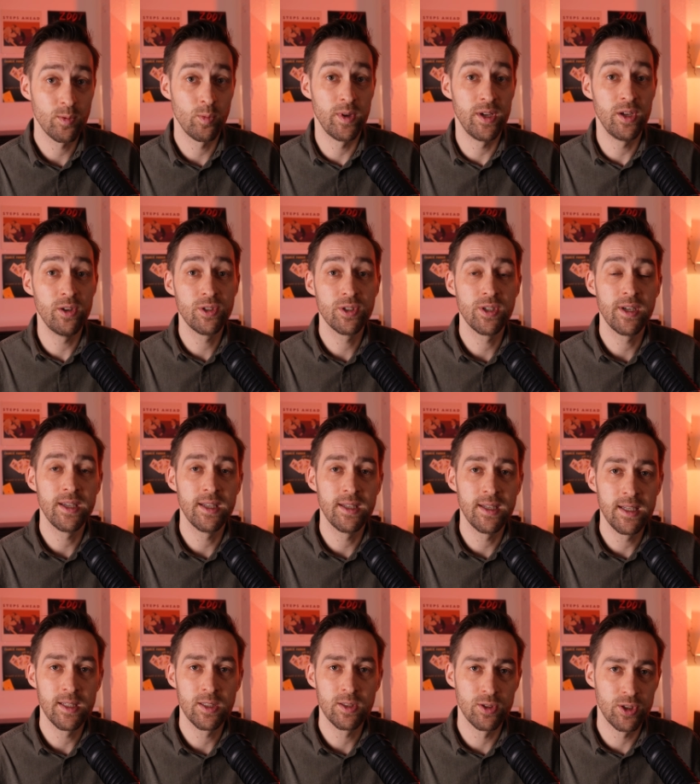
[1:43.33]
We usually
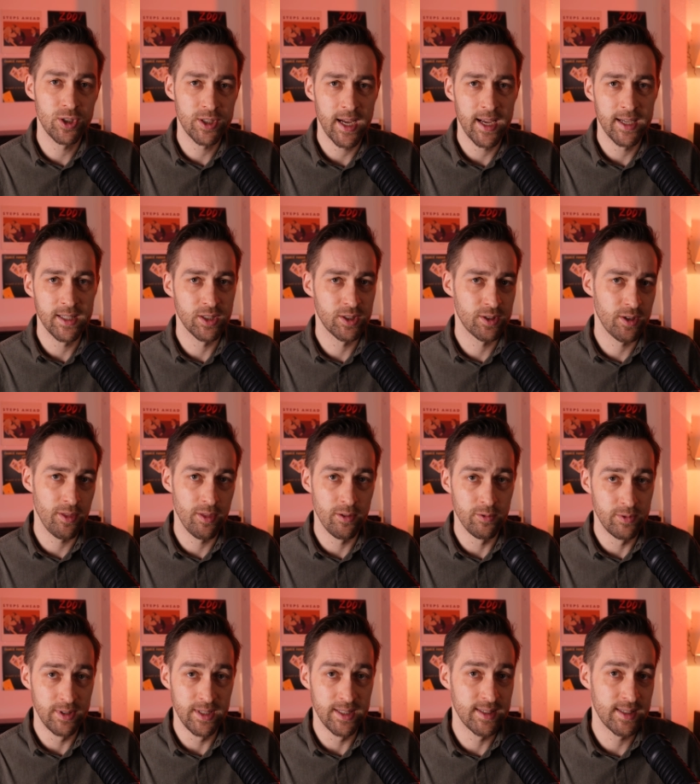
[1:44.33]
need to change the
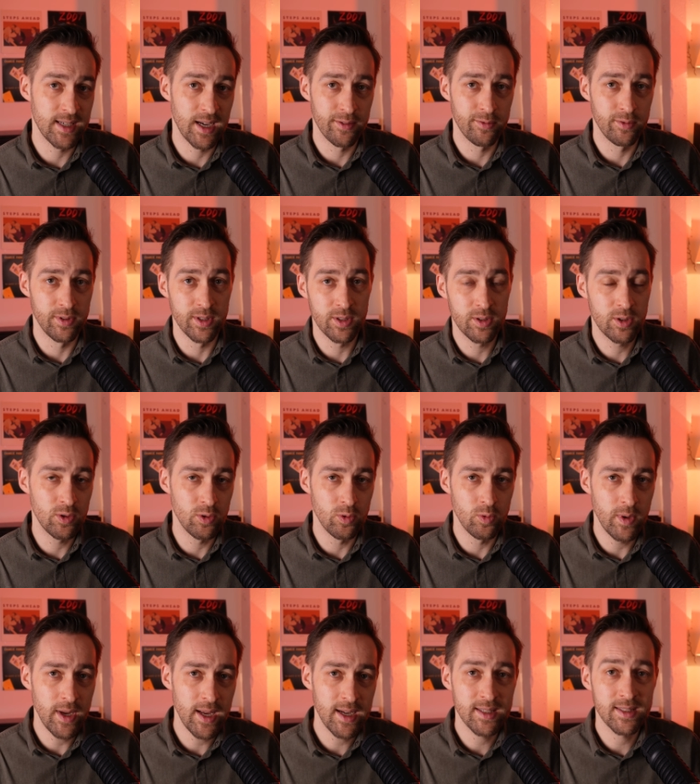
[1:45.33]
reeds every 2
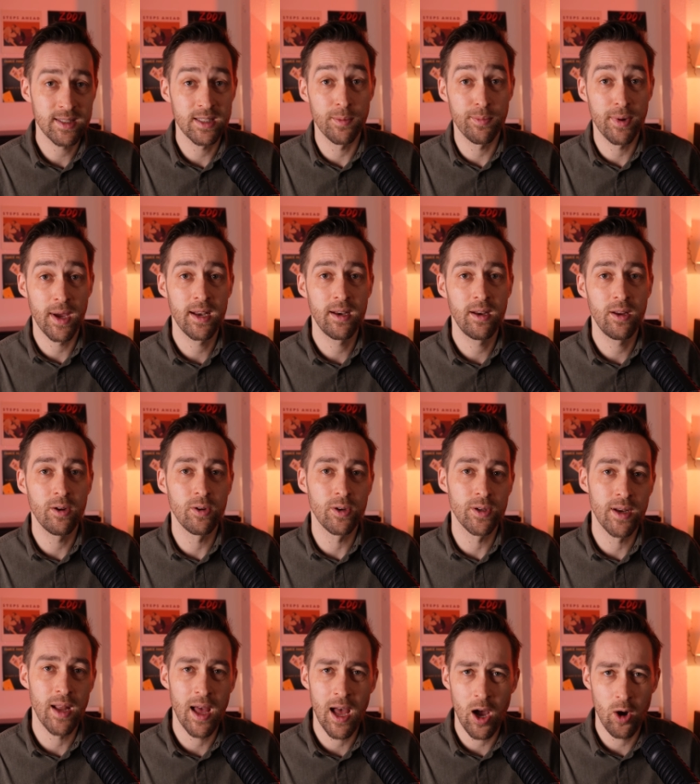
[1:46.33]
weeks, depending
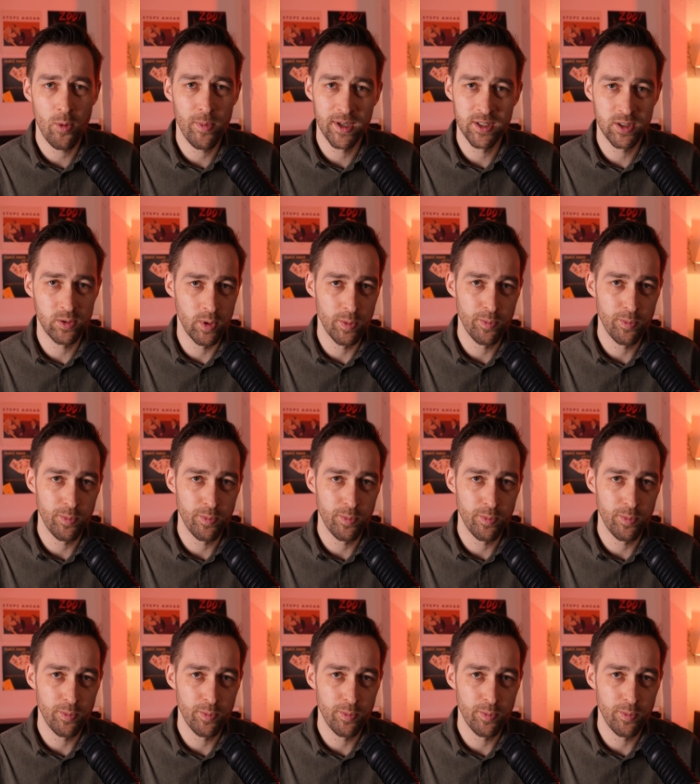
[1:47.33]
on how much we